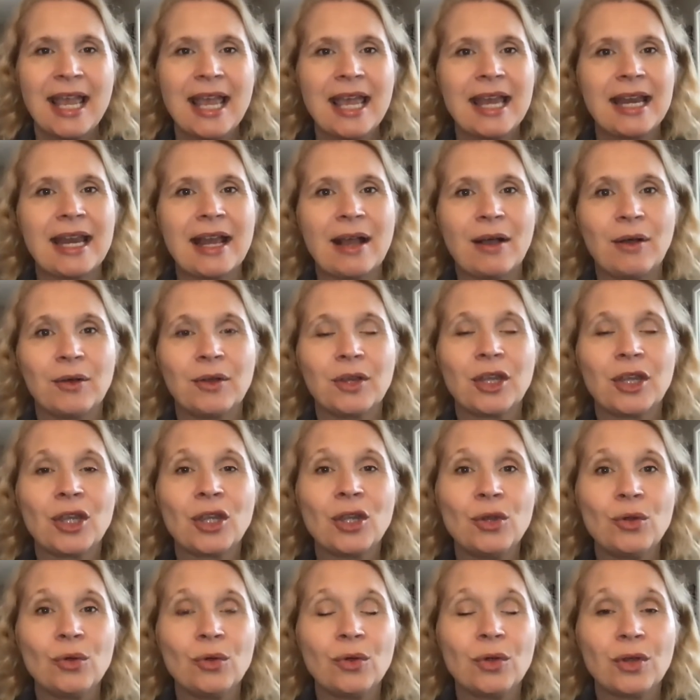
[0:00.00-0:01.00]
Now,
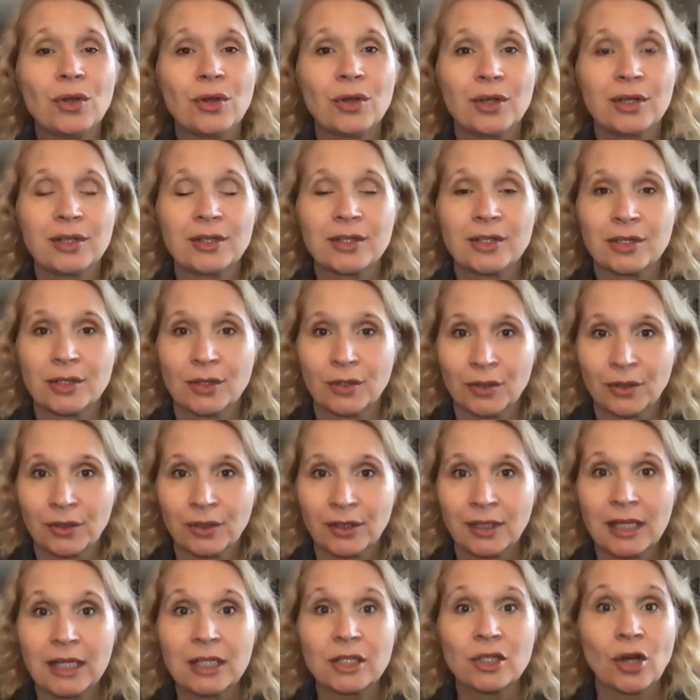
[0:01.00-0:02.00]
you could
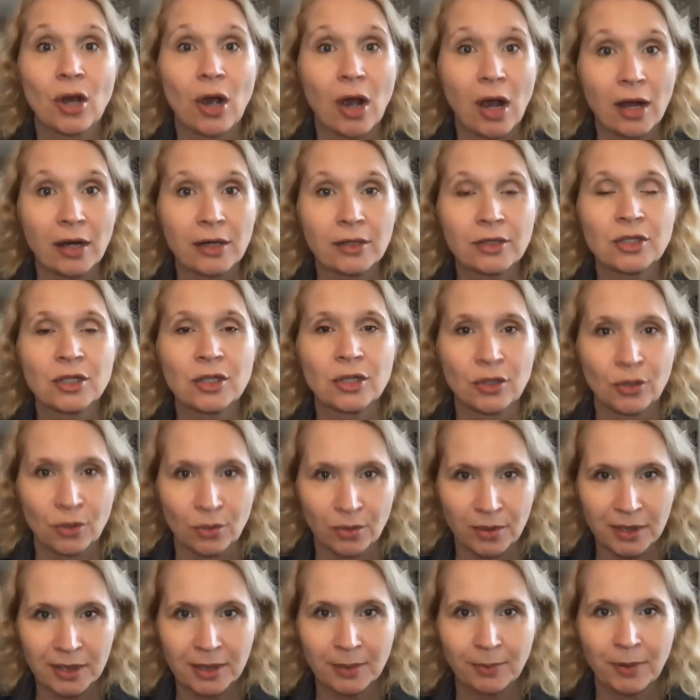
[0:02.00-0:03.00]
certainly talk to
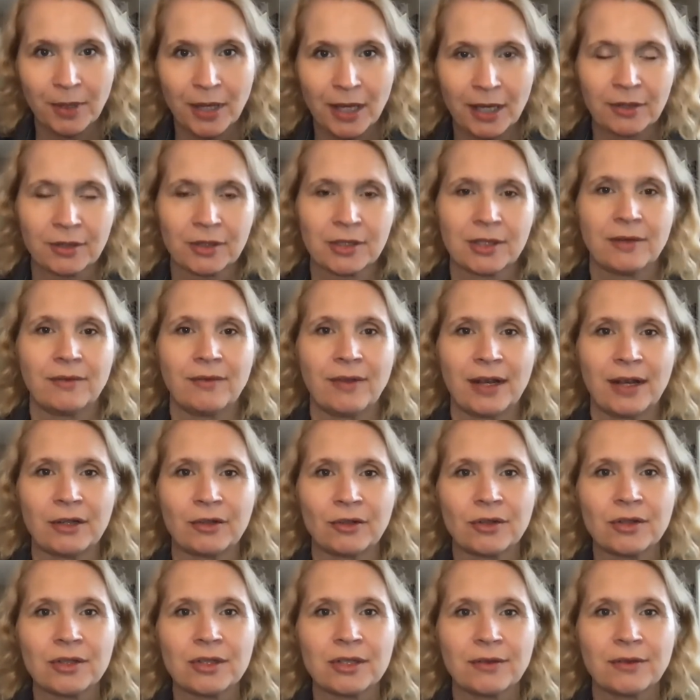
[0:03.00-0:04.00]
your suppliers and
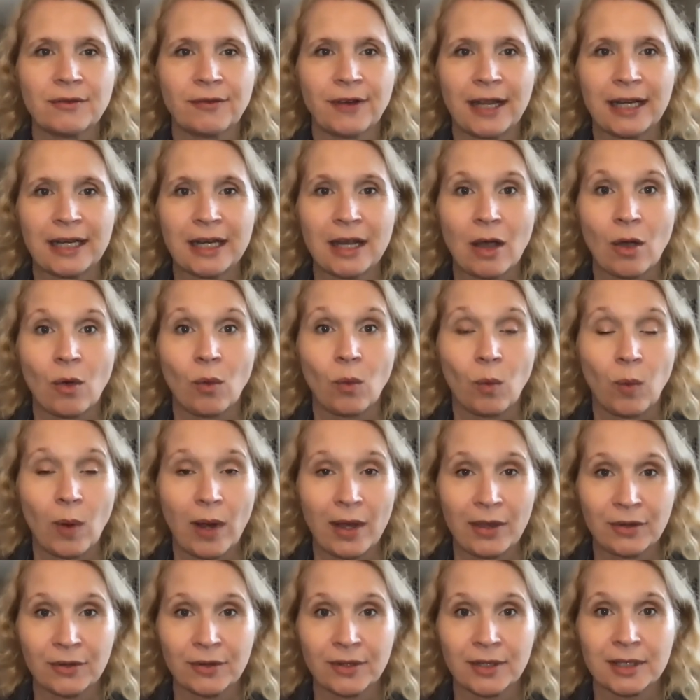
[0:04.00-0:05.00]
vendors to find out
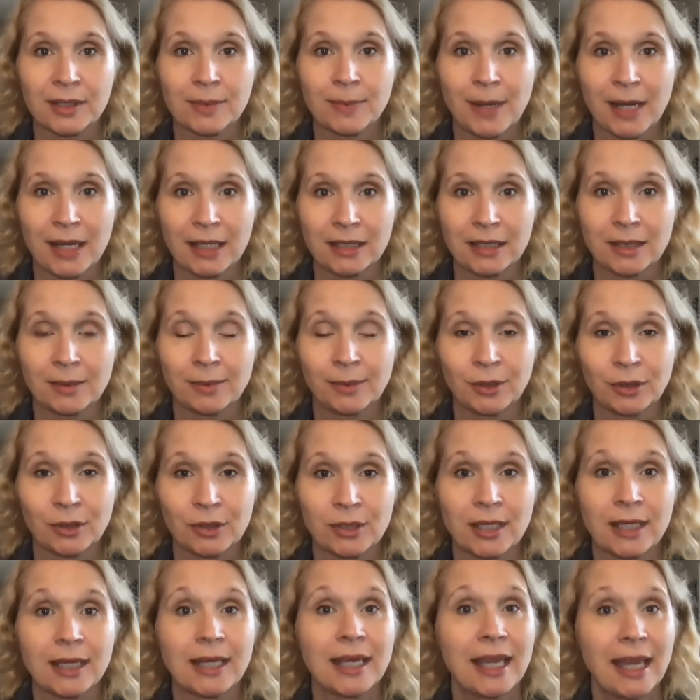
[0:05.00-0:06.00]
whether it's possible
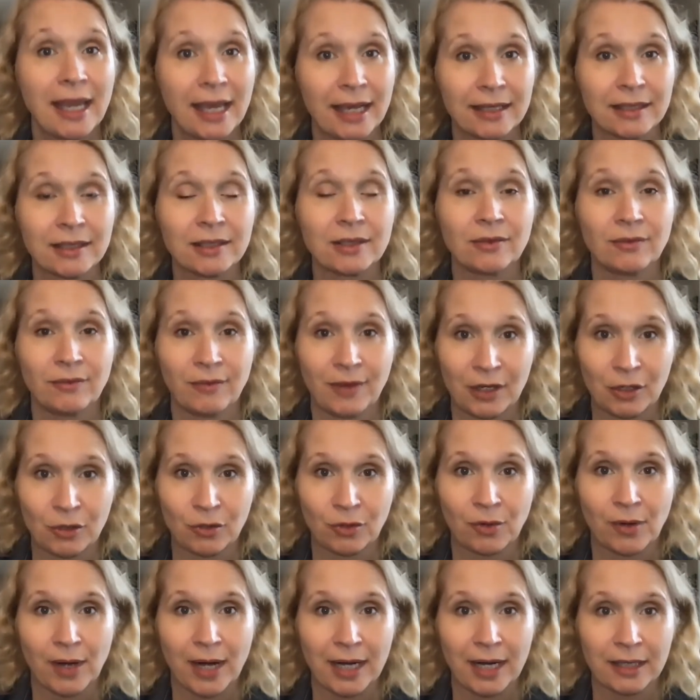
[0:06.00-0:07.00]
to get vendor
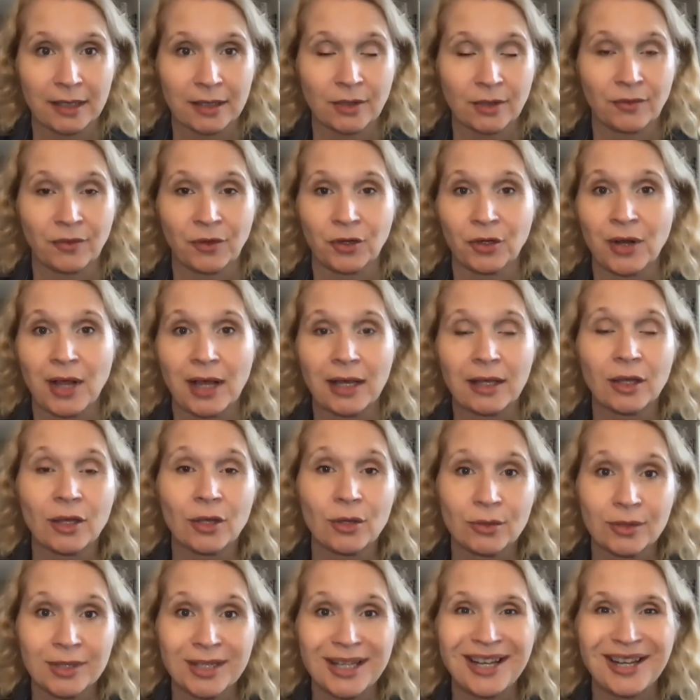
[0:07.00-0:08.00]
credit. So if you're not
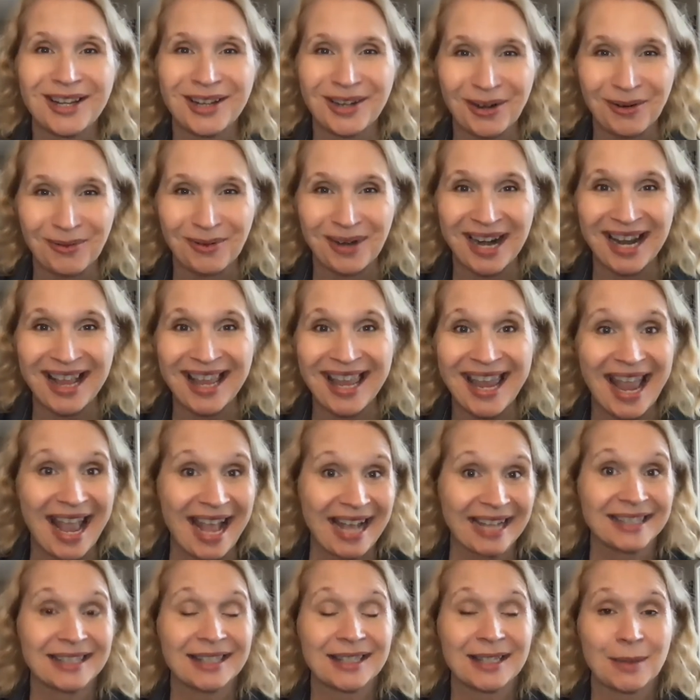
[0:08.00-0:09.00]
using it already,
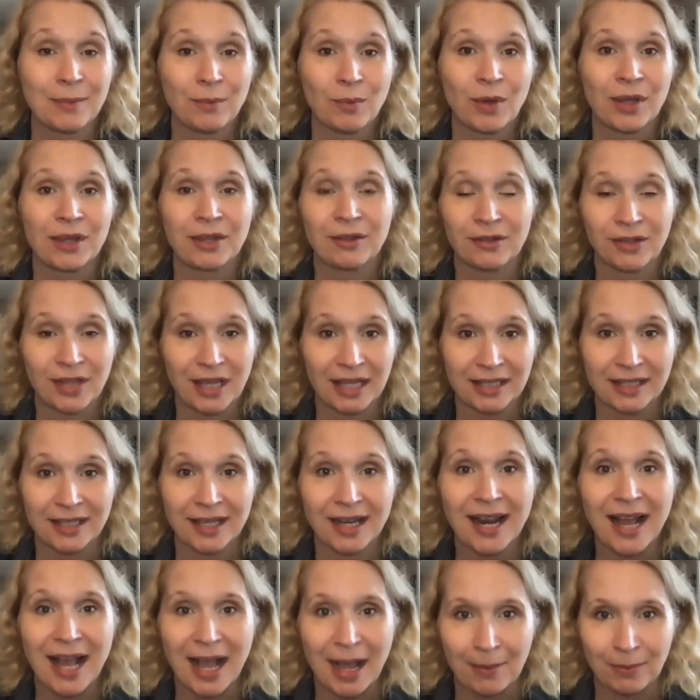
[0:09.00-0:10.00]
ask them whether that's
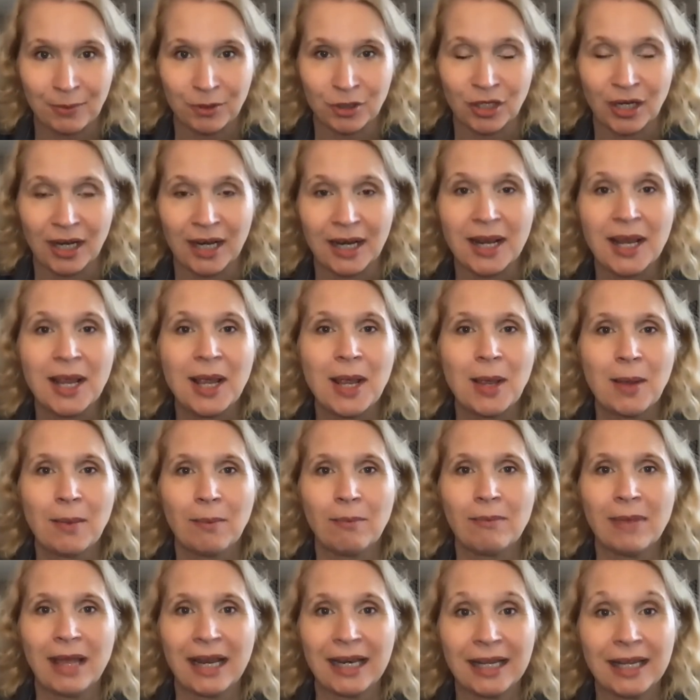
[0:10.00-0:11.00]
an option.
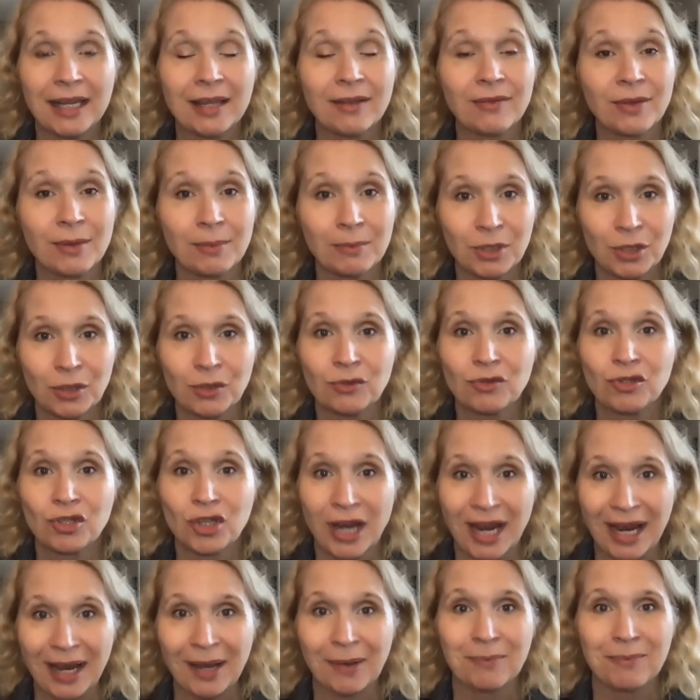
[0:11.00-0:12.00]
Many of them do
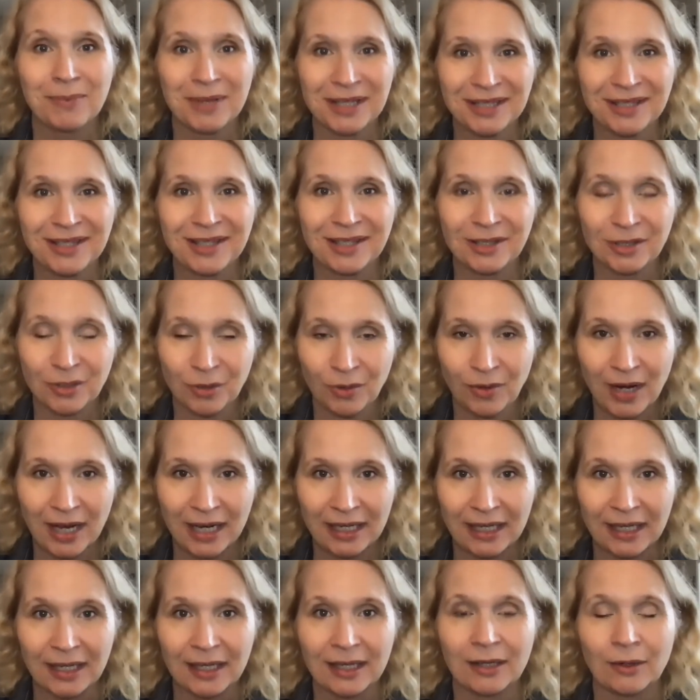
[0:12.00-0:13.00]
check business
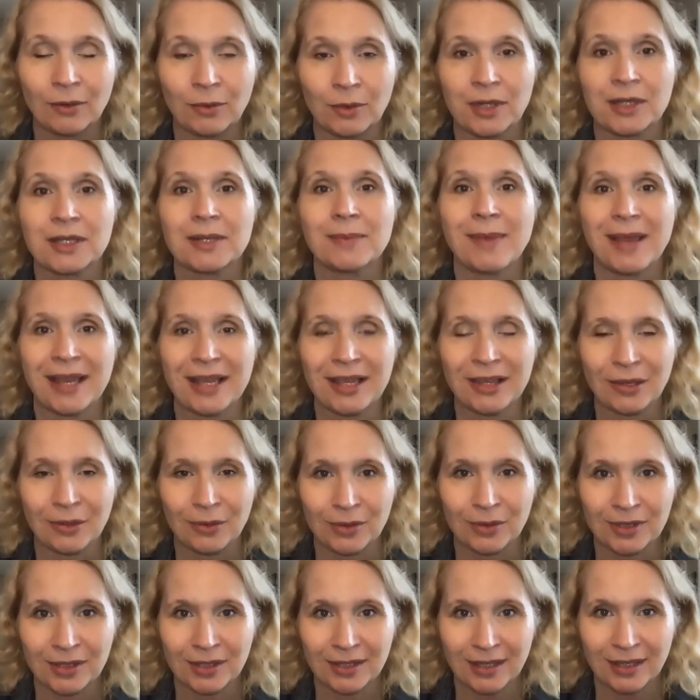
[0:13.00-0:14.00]
credit in order to make
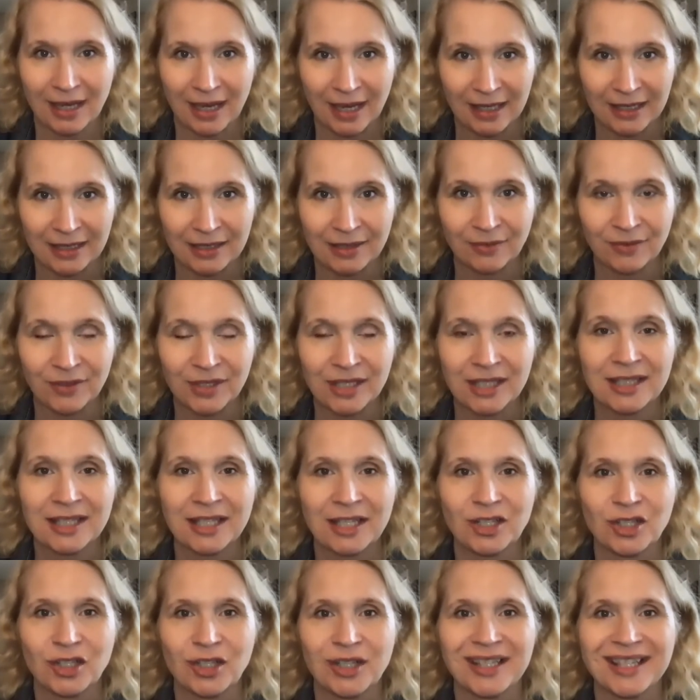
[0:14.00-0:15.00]
those kinds of
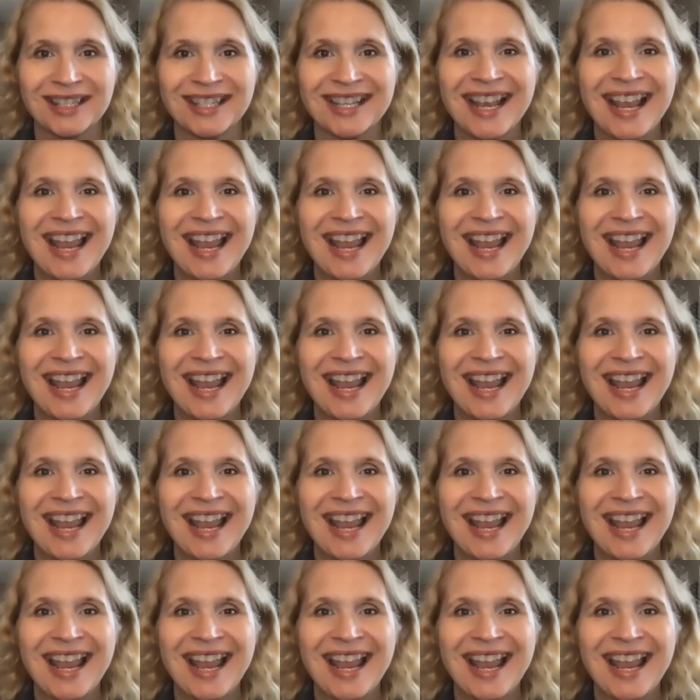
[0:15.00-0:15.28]
decisions.